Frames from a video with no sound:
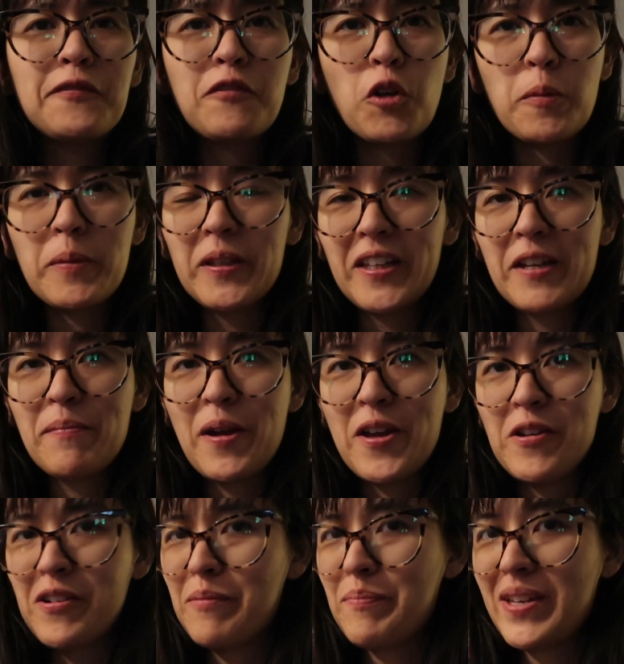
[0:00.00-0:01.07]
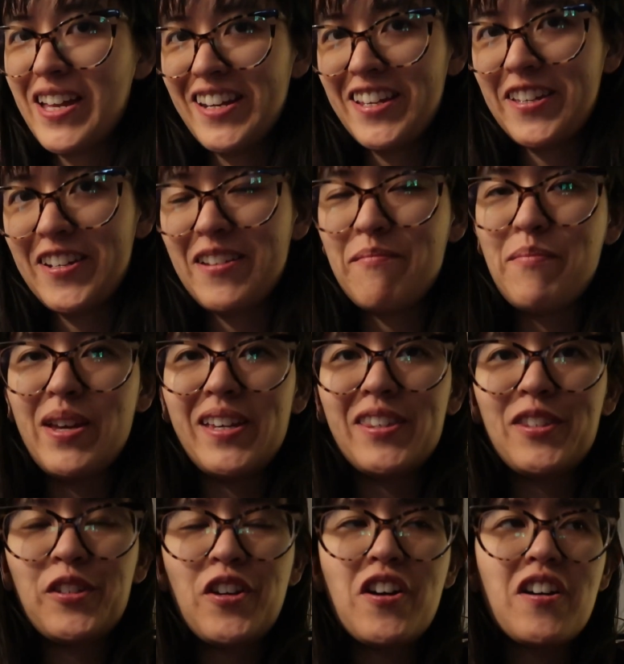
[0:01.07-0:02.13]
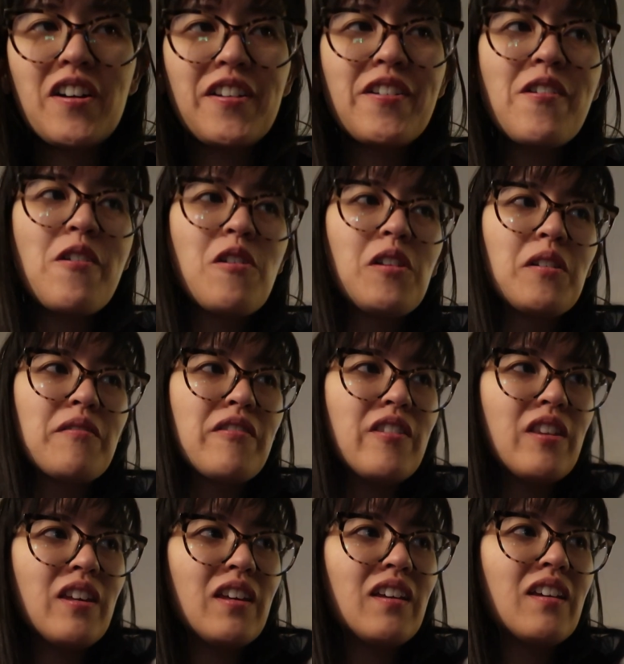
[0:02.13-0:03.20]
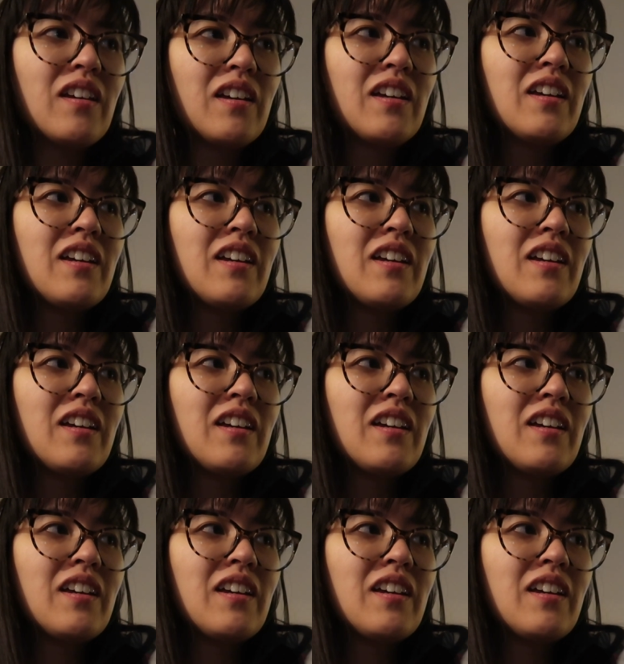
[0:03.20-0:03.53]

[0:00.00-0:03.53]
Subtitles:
formulate my own opinion based on all of the